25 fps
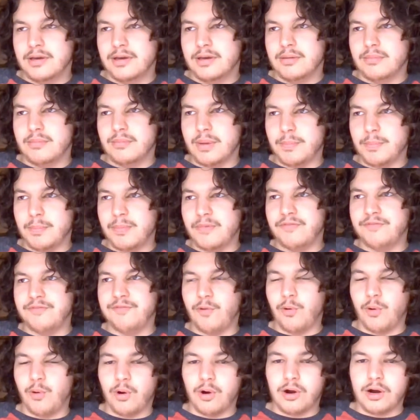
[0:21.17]
But
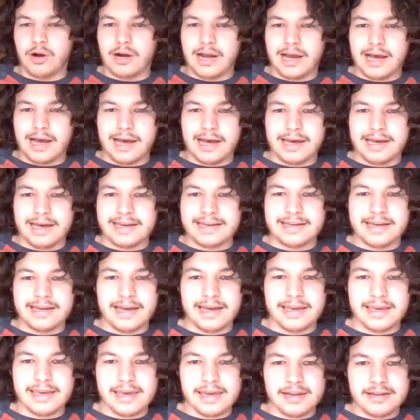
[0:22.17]
before
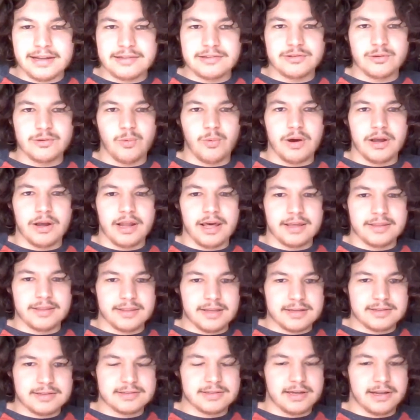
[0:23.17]
I get into what I
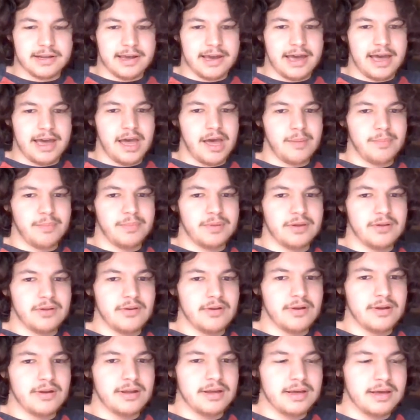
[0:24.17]
think's gonna
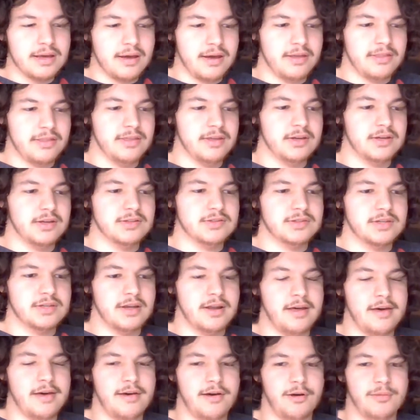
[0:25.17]
happen, I think it's
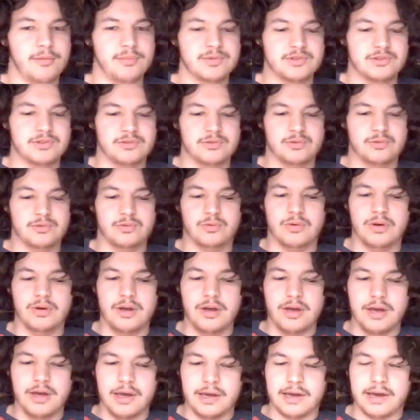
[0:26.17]
gonna help to
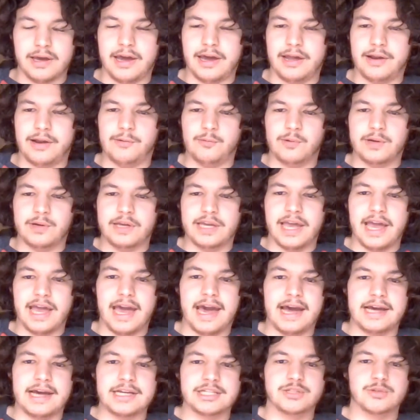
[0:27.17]
kind of
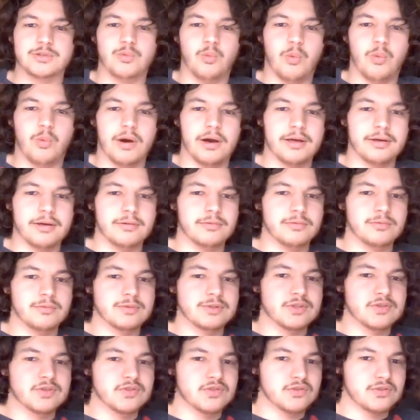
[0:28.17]
rehash what
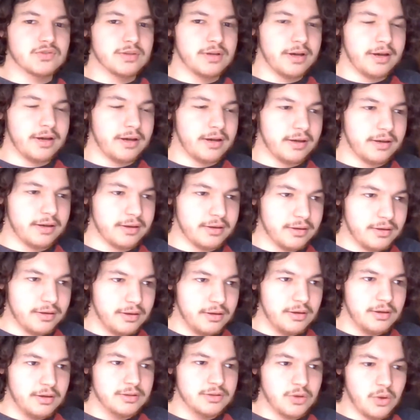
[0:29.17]
was
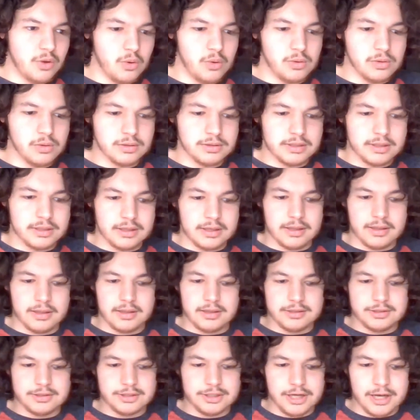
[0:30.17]
told in
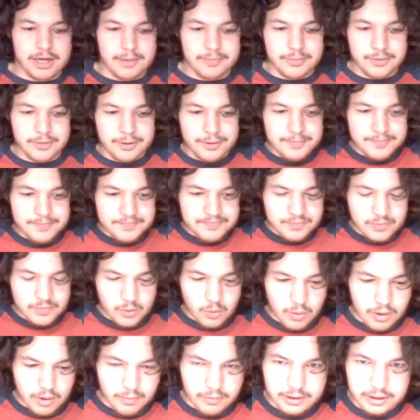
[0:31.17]
this chapter,
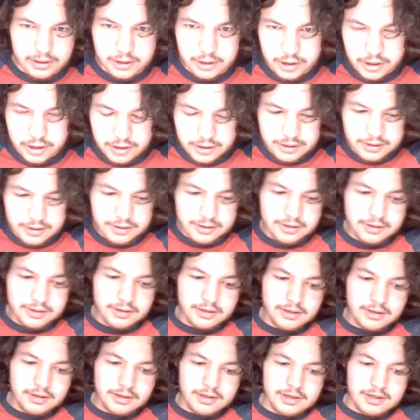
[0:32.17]
what we learned.
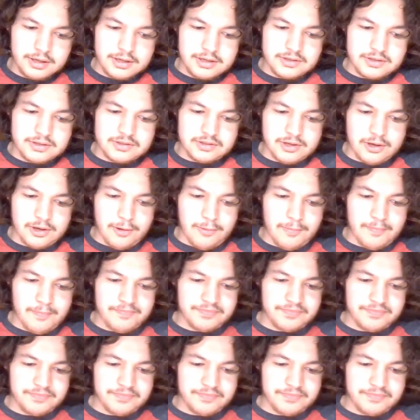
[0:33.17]
So,